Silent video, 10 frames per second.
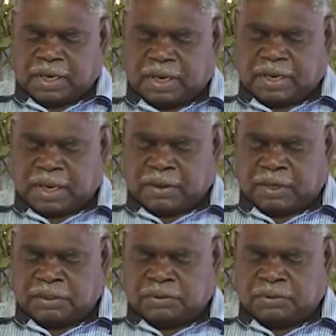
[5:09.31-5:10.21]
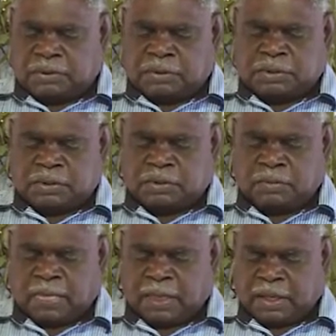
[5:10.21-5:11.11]
and our schools
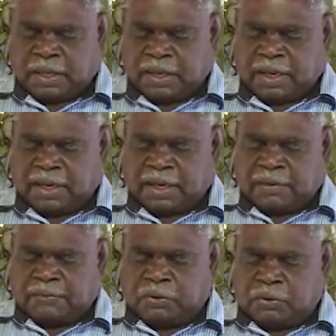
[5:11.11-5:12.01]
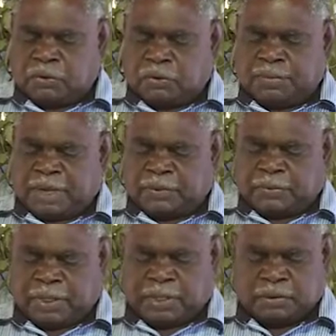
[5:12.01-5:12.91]
can have your
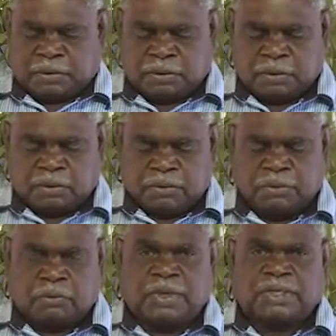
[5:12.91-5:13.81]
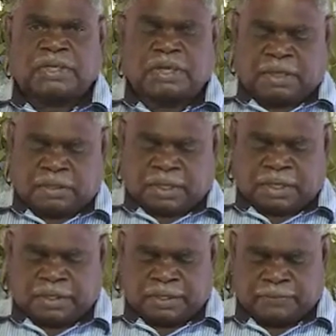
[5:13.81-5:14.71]
pathway to Western
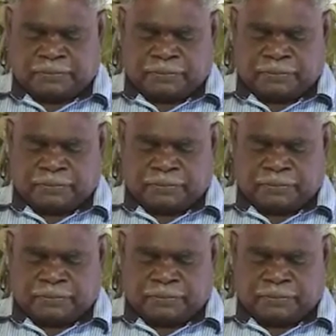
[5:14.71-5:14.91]
education.